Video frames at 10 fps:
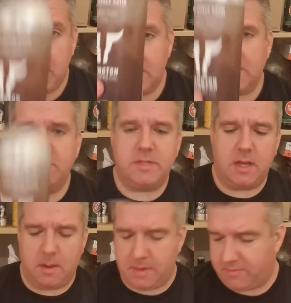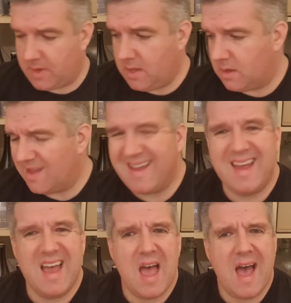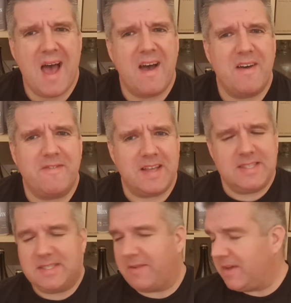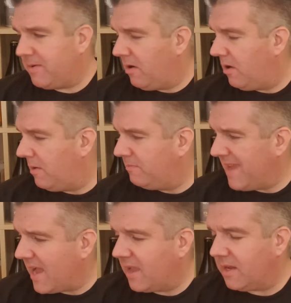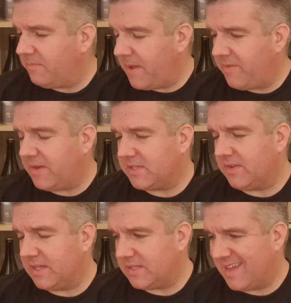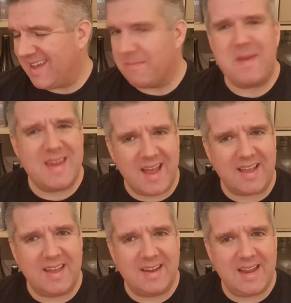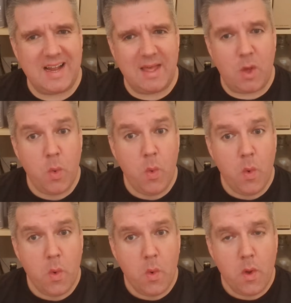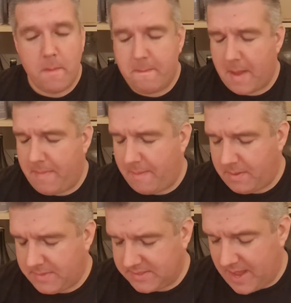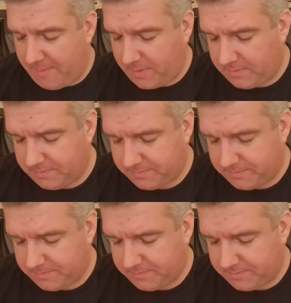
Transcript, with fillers: Yeah, 7% ABV fancy. Oh, I'm knackered. Beer festival last night. Been knackered. Need a little bit of pep in my step.